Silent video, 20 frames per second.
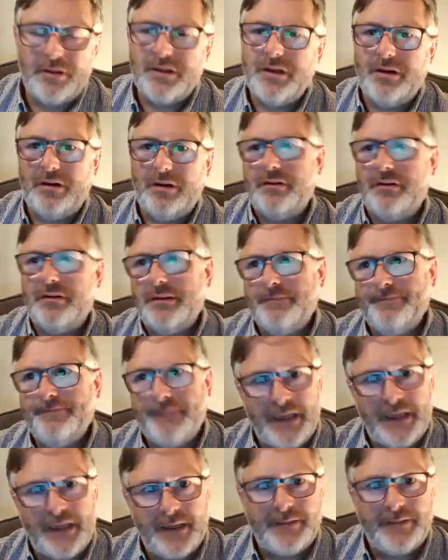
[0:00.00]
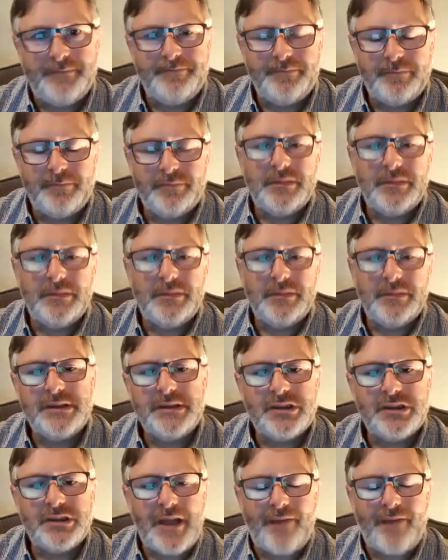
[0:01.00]
You know, um,
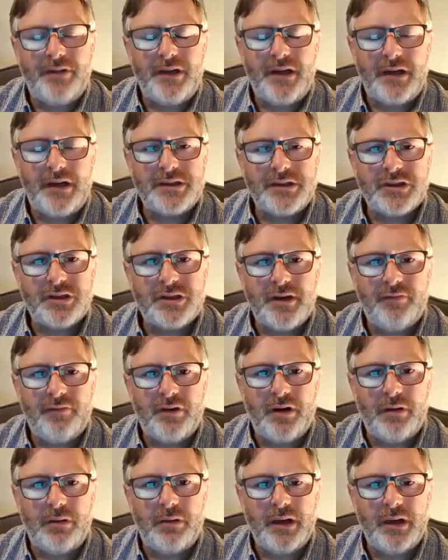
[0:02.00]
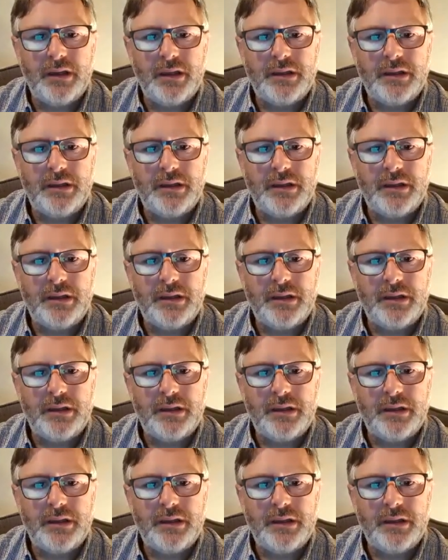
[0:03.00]
it's definitely not as straightforward.